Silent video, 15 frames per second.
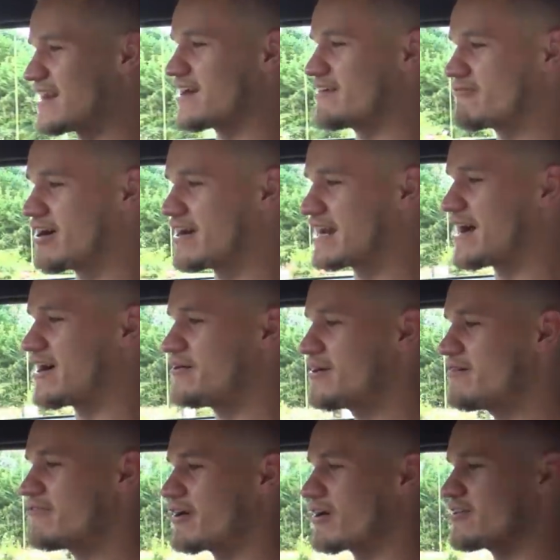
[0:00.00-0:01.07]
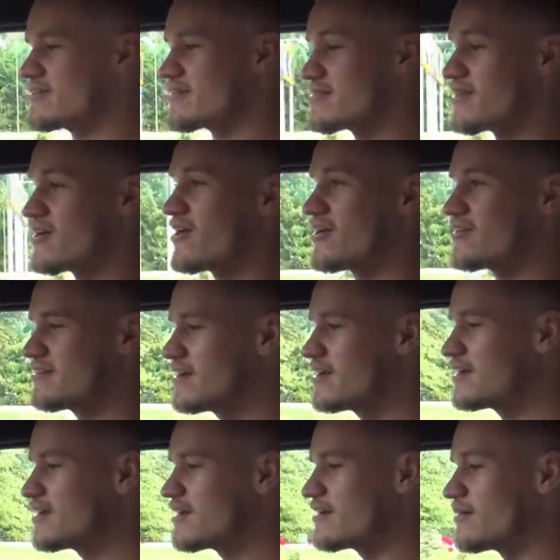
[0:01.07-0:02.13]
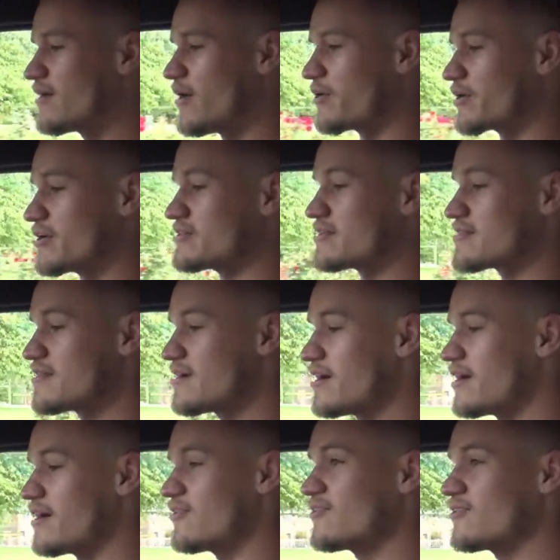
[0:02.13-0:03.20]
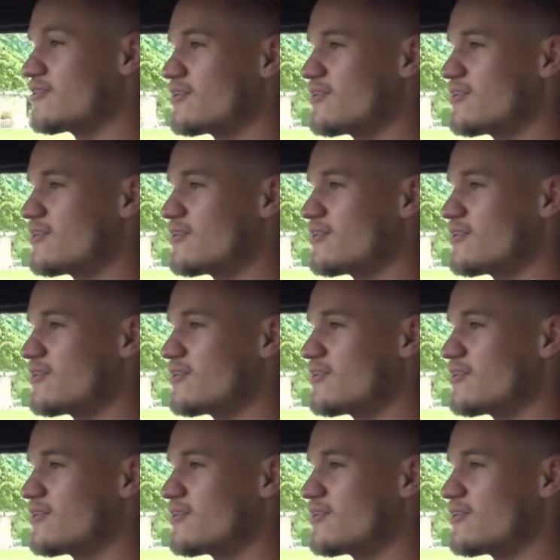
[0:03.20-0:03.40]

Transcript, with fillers: Like right now, if I go to third, I want to go to third.